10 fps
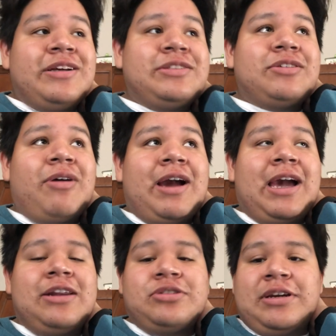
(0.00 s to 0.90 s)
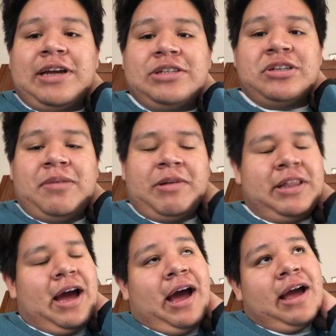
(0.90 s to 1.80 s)
So I kind of tried catching up on
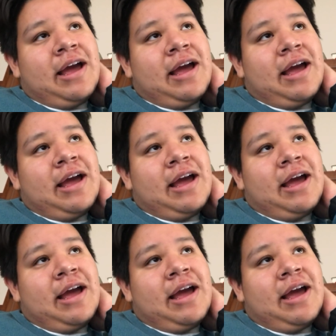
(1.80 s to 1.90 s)
that.